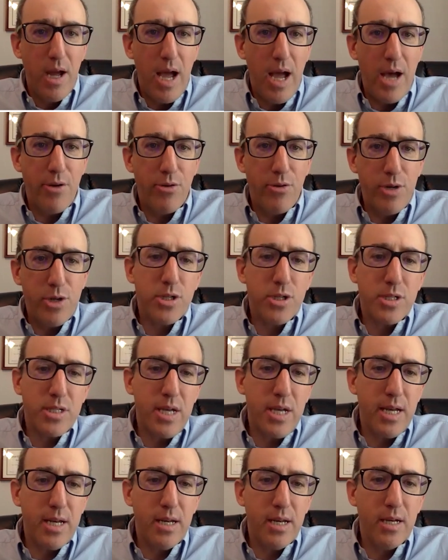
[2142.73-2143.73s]
And Richa
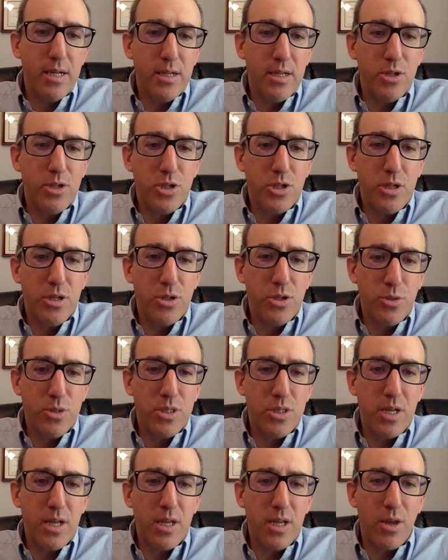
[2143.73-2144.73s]
said, she was
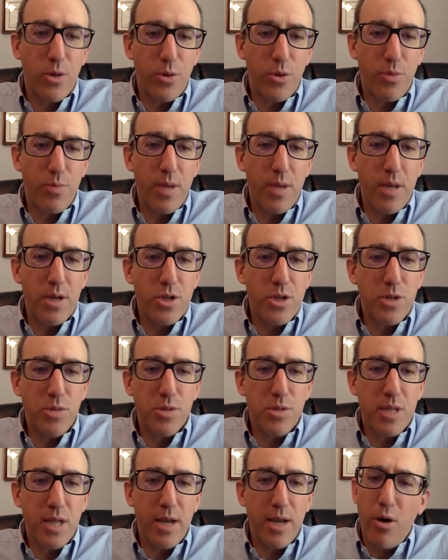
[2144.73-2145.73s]
sitting there with me and she
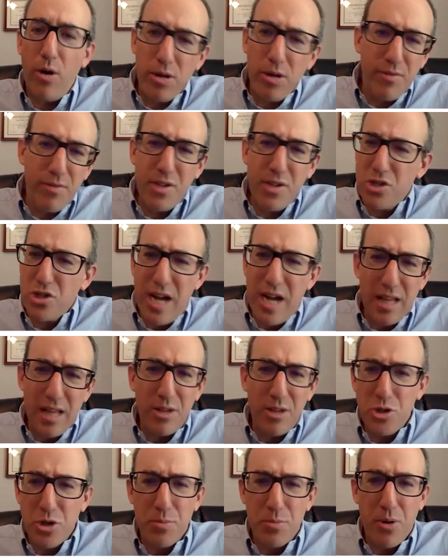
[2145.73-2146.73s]
was like, all of these
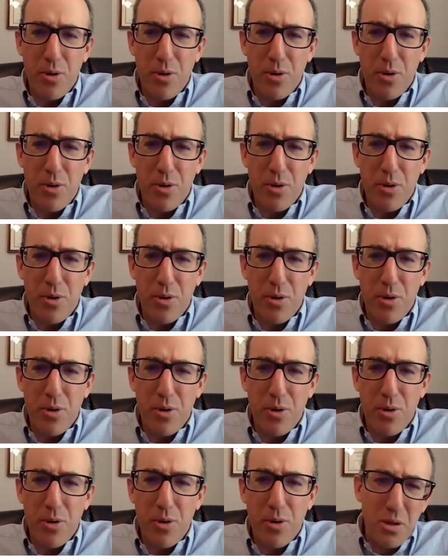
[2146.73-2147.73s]
challenger brands,
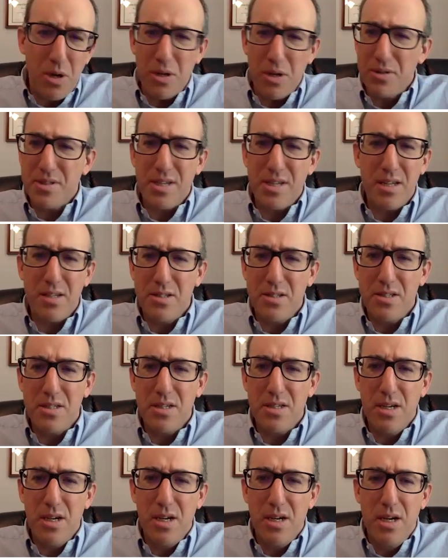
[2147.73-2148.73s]
it's all
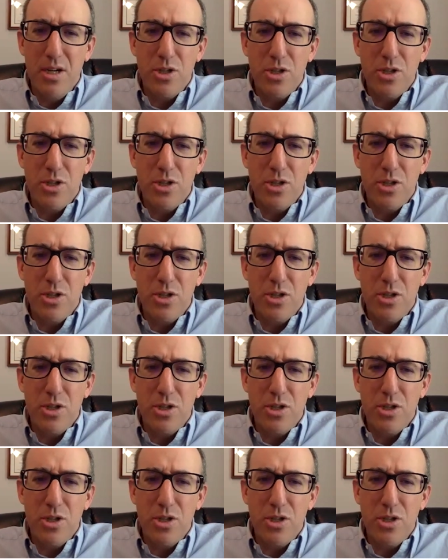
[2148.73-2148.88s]
nonsense.